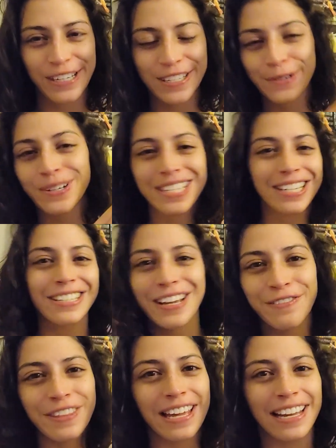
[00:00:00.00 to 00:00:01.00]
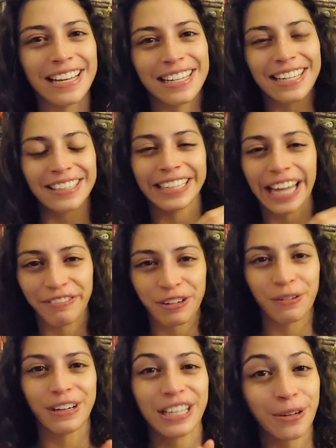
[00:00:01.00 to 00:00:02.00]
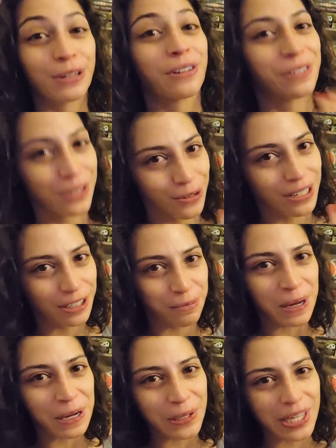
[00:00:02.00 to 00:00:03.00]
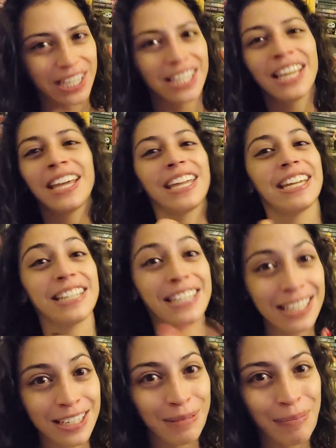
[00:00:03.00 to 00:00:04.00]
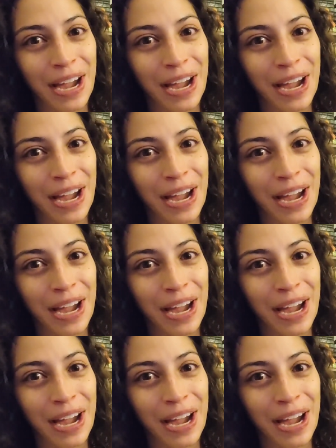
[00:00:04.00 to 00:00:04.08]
Because it wasn't enough that in killing everyone he would also kill Paola. He needed